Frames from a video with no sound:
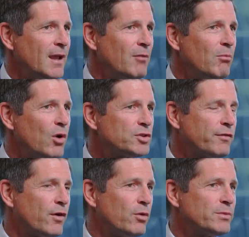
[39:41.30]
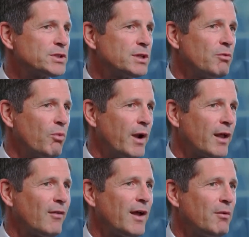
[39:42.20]
Most firms, when a
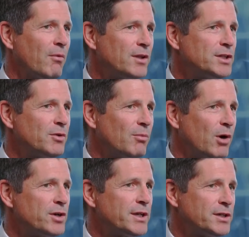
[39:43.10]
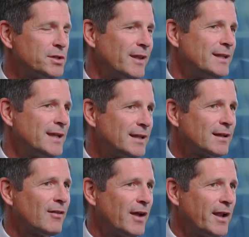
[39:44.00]
client runs into a margin issue, they take the
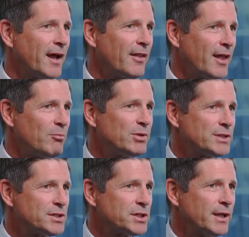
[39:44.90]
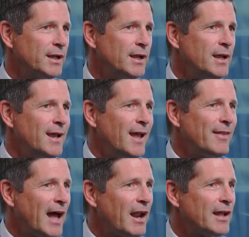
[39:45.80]
client out of that position.
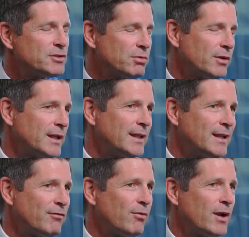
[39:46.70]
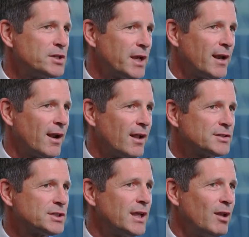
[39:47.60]
That has really differentiated
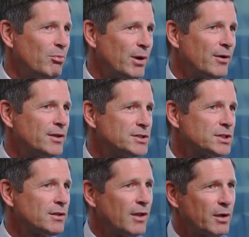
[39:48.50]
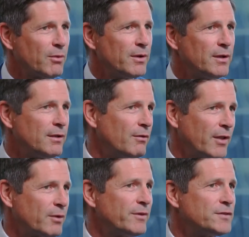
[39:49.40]
us in periods like
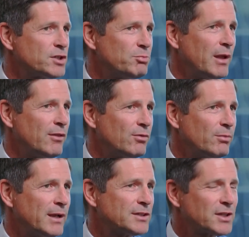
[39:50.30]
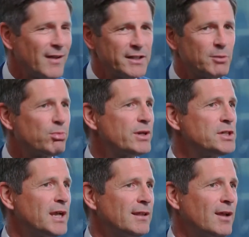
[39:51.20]
we've just been through, because clients
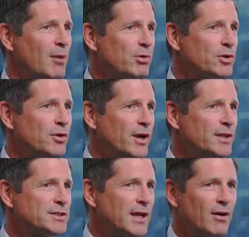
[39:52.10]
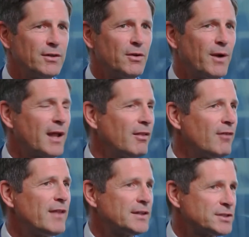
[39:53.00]
appreciate the opportunity to say, oh, you know what, I
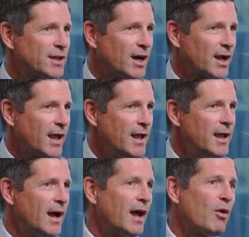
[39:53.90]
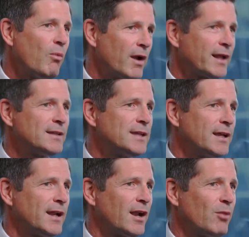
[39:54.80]
love that stock. I don't want to get
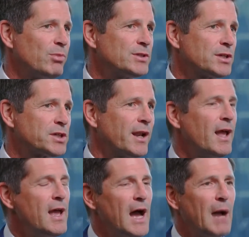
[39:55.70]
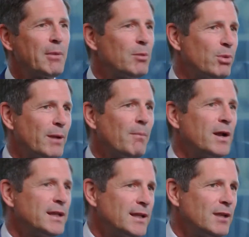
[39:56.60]
taken out of the position. I'm going to bring
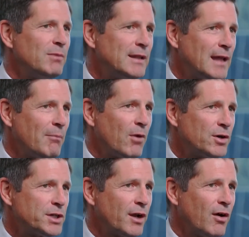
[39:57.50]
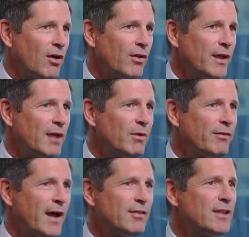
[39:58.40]
money in to meet that margin call. And we've
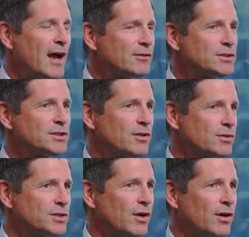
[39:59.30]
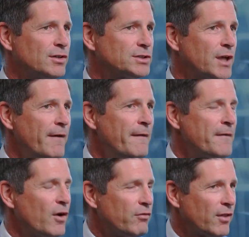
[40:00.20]
had thousands of those calls
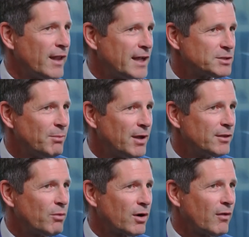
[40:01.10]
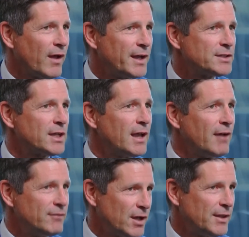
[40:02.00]
over the last month where clients
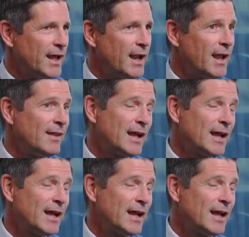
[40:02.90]
have done that. And